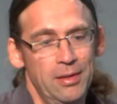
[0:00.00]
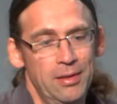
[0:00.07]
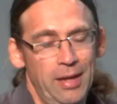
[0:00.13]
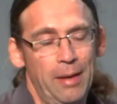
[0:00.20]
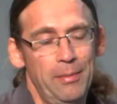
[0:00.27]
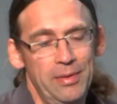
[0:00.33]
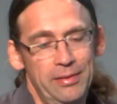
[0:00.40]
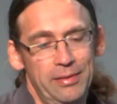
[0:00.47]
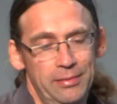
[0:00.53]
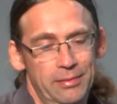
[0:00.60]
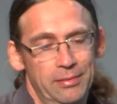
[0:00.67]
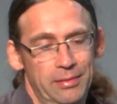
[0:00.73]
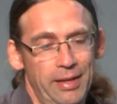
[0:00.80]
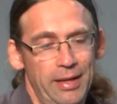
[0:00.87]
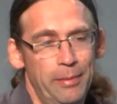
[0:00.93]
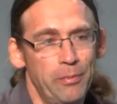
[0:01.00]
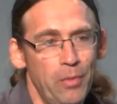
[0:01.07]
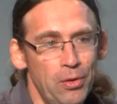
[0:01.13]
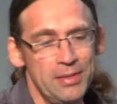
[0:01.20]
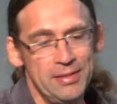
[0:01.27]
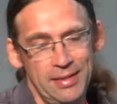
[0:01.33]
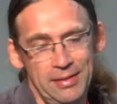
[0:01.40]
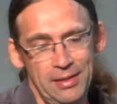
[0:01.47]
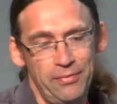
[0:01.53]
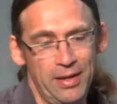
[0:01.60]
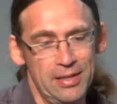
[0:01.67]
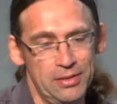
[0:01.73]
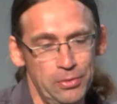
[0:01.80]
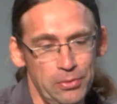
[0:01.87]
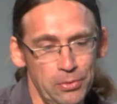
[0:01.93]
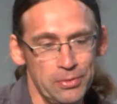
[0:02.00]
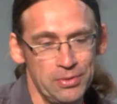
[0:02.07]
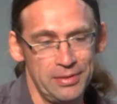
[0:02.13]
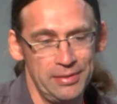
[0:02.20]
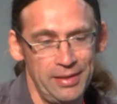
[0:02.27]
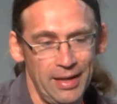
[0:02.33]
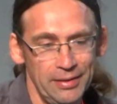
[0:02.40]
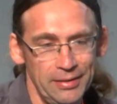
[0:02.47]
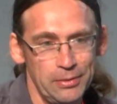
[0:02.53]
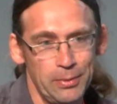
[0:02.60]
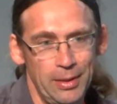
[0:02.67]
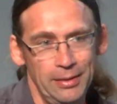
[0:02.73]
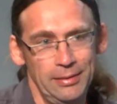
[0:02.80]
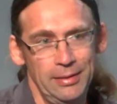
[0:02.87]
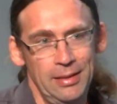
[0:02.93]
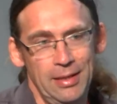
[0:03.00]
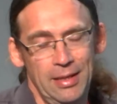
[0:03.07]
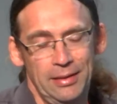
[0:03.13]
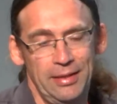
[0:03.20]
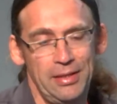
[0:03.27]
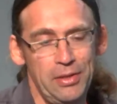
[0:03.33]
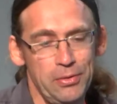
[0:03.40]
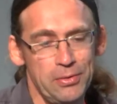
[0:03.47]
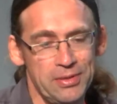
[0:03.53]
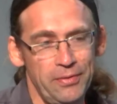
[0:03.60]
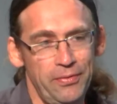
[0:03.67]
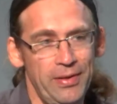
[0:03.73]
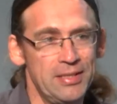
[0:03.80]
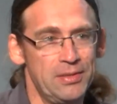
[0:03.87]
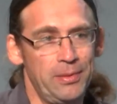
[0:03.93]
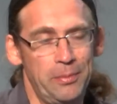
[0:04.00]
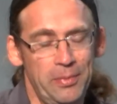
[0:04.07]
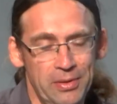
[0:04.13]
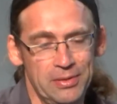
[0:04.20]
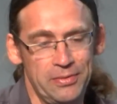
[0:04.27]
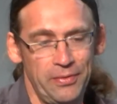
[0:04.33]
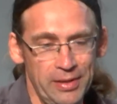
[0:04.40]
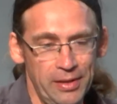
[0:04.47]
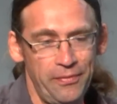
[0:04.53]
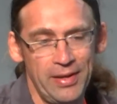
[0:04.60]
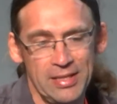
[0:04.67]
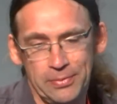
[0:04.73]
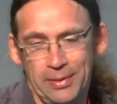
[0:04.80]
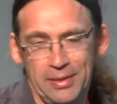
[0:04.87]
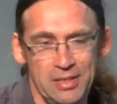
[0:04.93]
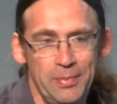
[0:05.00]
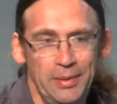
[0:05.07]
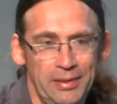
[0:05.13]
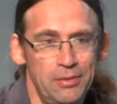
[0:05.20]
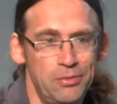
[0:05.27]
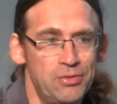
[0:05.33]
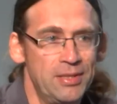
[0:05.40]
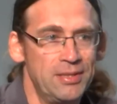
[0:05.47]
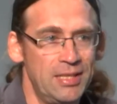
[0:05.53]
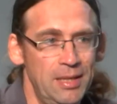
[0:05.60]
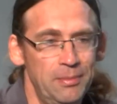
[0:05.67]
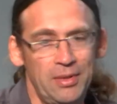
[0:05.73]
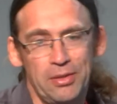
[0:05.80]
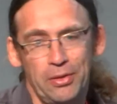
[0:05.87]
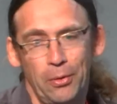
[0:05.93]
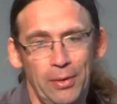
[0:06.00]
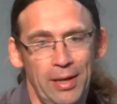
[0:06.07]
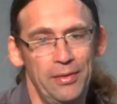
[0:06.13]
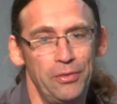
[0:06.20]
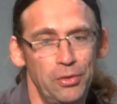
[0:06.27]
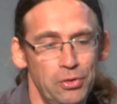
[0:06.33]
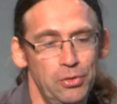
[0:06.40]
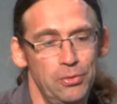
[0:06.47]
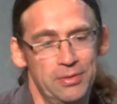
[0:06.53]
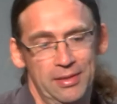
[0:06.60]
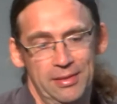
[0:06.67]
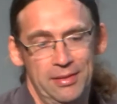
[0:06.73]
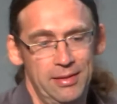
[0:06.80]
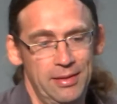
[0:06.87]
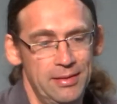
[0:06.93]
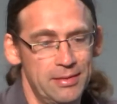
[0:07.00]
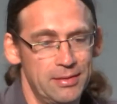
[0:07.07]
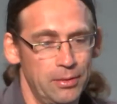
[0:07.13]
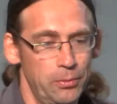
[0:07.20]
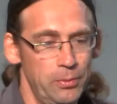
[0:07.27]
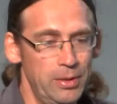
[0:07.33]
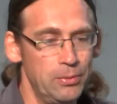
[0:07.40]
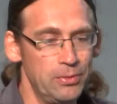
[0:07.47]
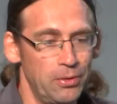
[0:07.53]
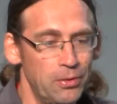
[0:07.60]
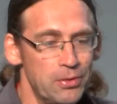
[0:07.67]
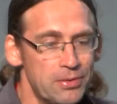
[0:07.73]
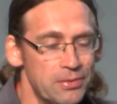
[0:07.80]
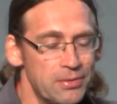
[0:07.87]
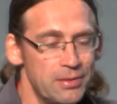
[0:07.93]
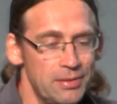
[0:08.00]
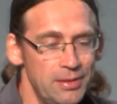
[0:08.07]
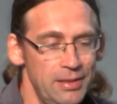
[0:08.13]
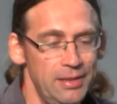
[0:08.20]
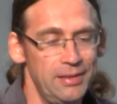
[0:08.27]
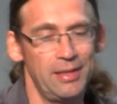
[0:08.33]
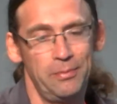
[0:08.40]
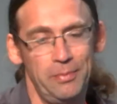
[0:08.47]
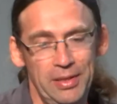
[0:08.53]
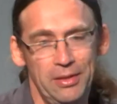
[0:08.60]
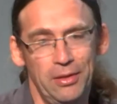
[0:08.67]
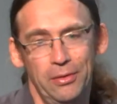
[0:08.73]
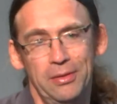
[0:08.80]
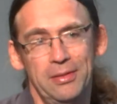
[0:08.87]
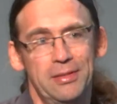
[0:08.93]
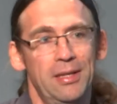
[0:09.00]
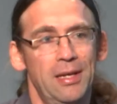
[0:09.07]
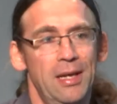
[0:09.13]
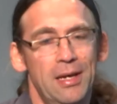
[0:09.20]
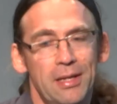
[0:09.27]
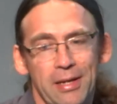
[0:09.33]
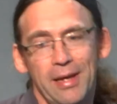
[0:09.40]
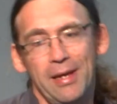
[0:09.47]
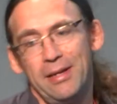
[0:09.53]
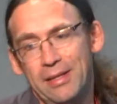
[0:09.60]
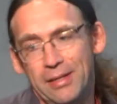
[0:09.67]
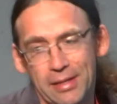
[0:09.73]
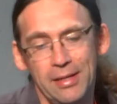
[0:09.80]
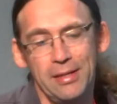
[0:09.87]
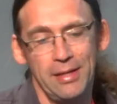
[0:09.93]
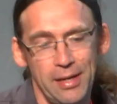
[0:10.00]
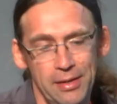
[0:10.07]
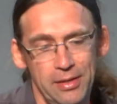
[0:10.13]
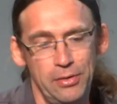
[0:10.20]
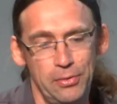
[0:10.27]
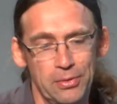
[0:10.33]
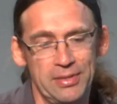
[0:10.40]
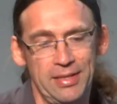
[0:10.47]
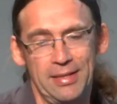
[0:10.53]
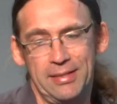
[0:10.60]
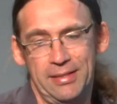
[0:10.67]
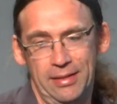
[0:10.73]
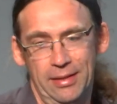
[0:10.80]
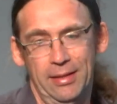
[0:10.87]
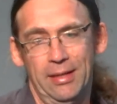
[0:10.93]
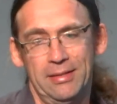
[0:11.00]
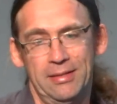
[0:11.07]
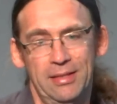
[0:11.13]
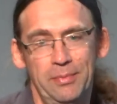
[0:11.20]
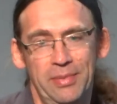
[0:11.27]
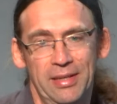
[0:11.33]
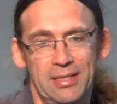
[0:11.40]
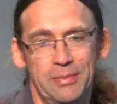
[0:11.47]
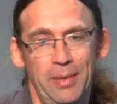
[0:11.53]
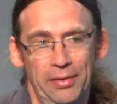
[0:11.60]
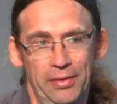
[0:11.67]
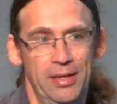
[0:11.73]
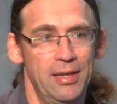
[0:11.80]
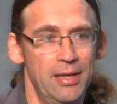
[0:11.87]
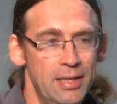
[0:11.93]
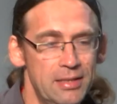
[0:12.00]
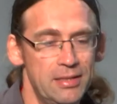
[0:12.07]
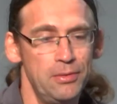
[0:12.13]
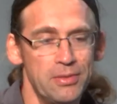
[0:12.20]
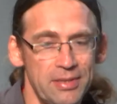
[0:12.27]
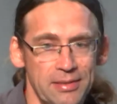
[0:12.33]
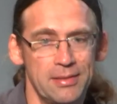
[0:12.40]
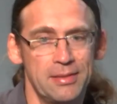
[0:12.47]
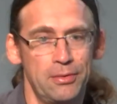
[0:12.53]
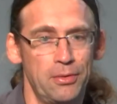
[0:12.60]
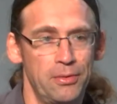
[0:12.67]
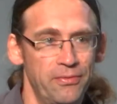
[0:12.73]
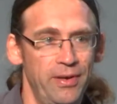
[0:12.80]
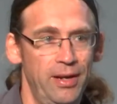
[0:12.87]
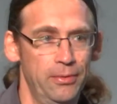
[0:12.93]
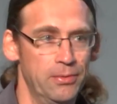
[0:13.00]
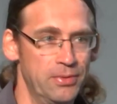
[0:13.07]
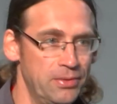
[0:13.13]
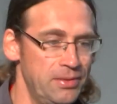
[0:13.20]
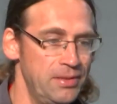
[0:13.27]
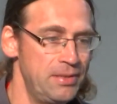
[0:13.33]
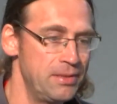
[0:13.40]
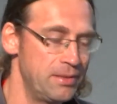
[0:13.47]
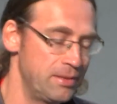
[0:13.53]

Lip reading: I mean, they are more incentivized to use the other one than to use the first one, because for the first one, it's better to just keep the token, not use it. Yes? So we could also see that Bitcoin is rarely used as simply as money. It's used as a store of value. So this